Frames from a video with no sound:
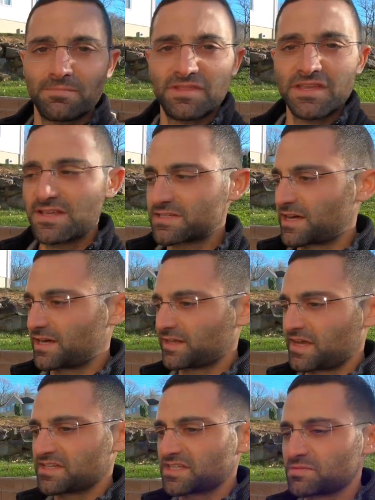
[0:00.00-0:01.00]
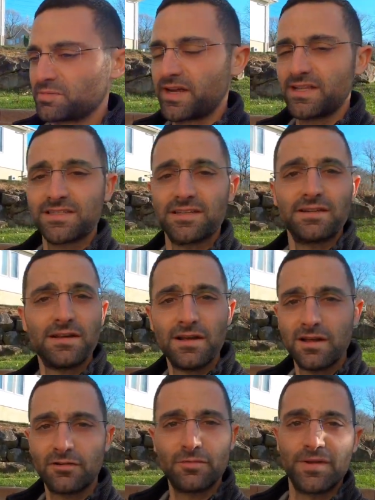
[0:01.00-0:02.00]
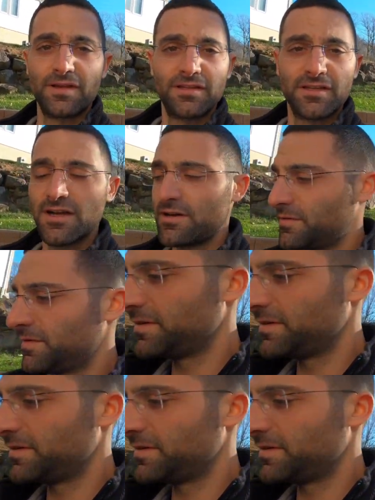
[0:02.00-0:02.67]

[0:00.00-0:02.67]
up these license plates and we'll be good to go.